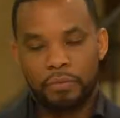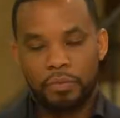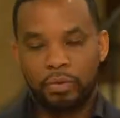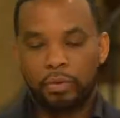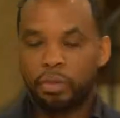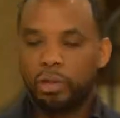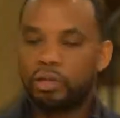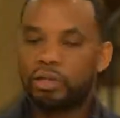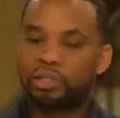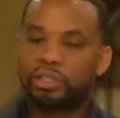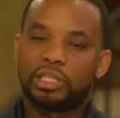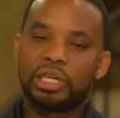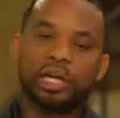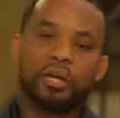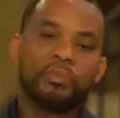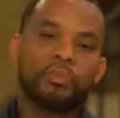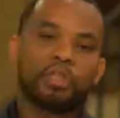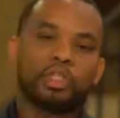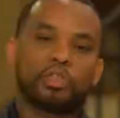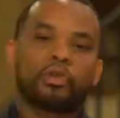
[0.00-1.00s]
We want you to set
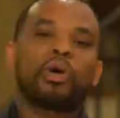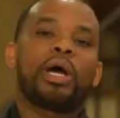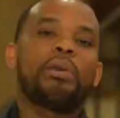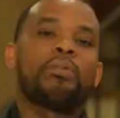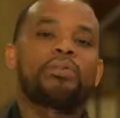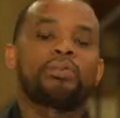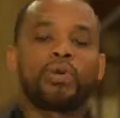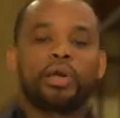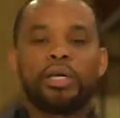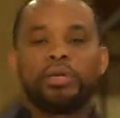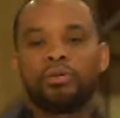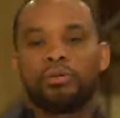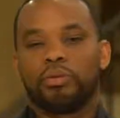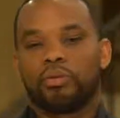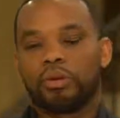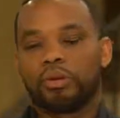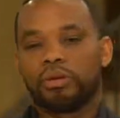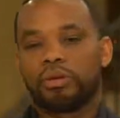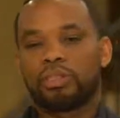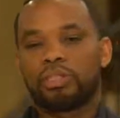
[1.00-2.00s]
up your swipe trades. We
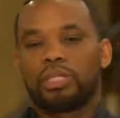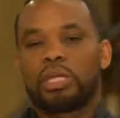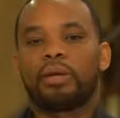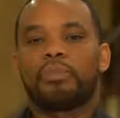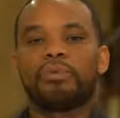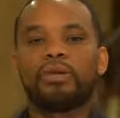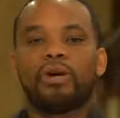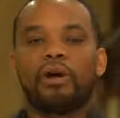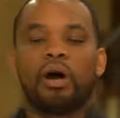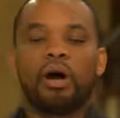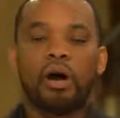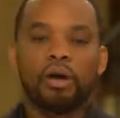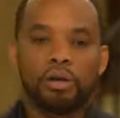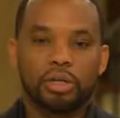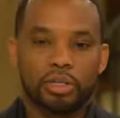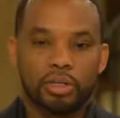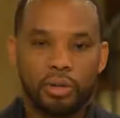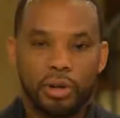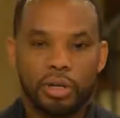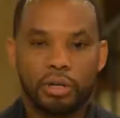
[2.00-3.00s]
want you to set up your
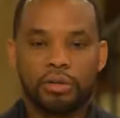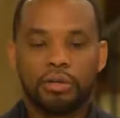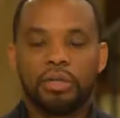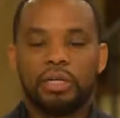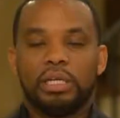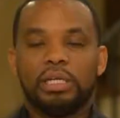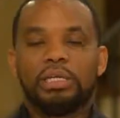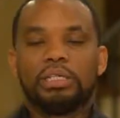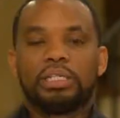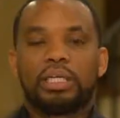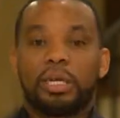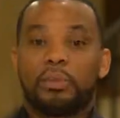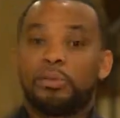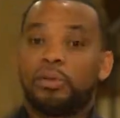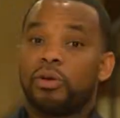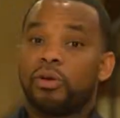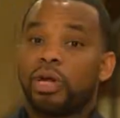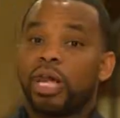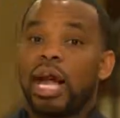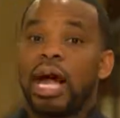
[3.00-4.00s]
auto trader, set up
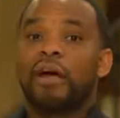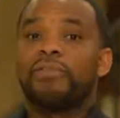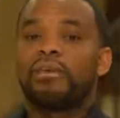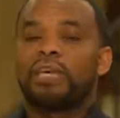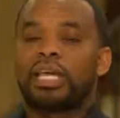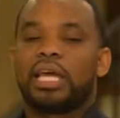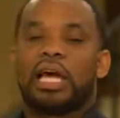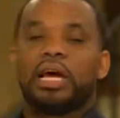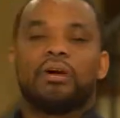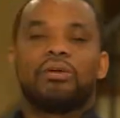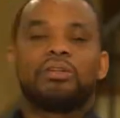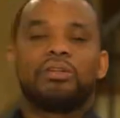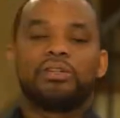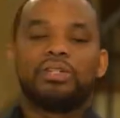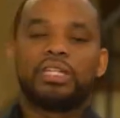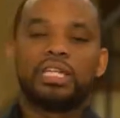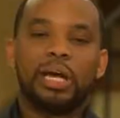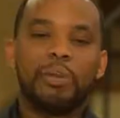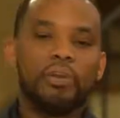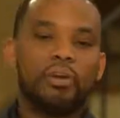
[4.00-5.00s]
your live account, your
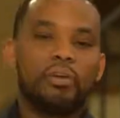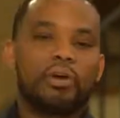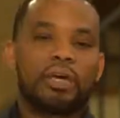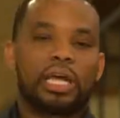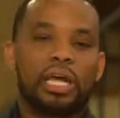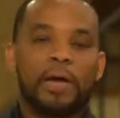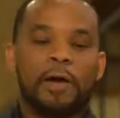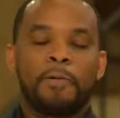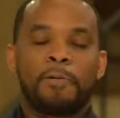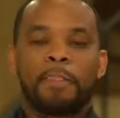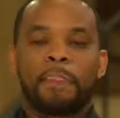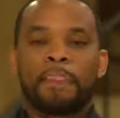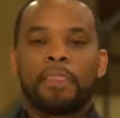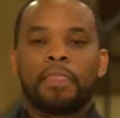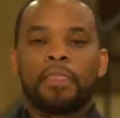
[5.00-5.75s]
demo account.